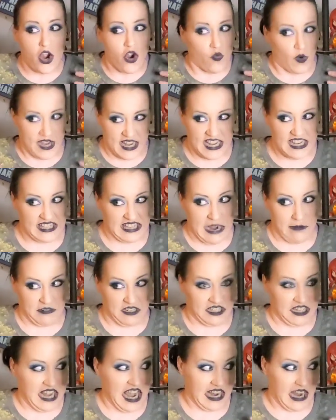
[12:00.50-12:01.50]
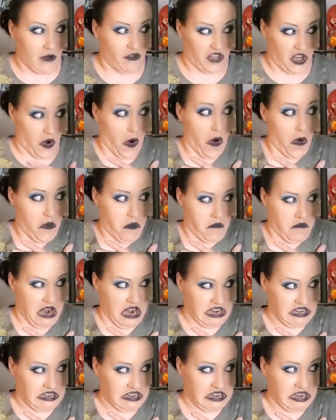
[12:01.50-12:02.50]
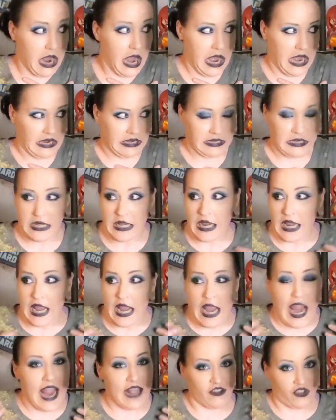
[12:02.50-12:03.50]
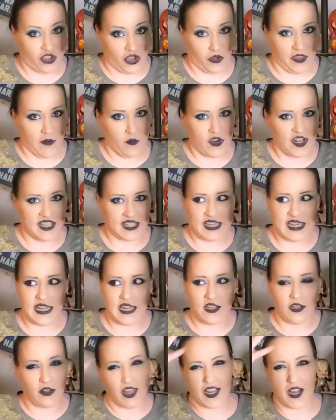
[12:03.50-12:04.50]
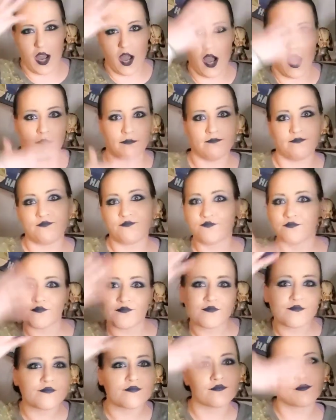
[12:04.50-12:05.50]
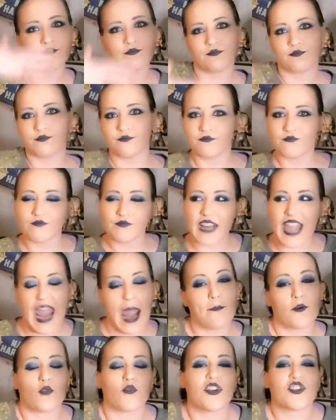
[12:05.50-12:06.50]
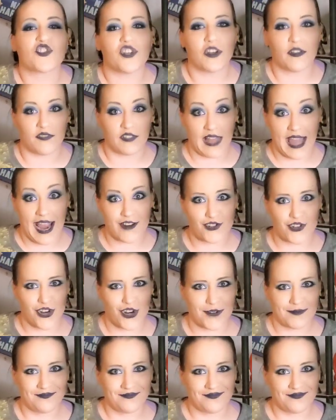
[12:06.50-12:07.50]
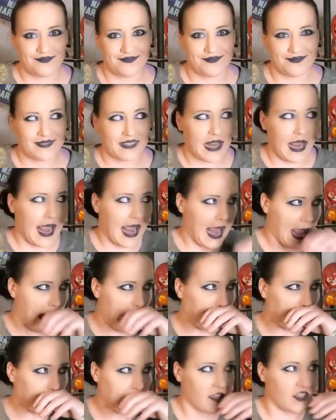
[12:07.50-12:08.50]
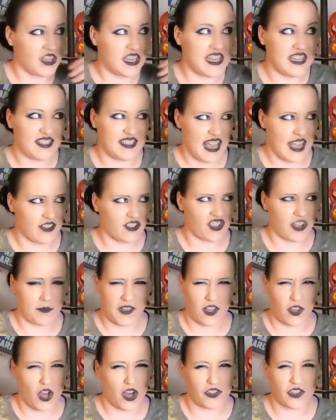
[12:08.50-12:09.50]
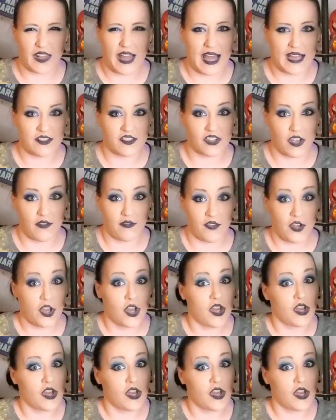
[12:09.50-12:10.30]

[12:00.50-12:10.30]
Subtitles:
When he snapped his neck, I was like, oh my God. And so then we see like a apparition of Lasher. And he says something along the lines of,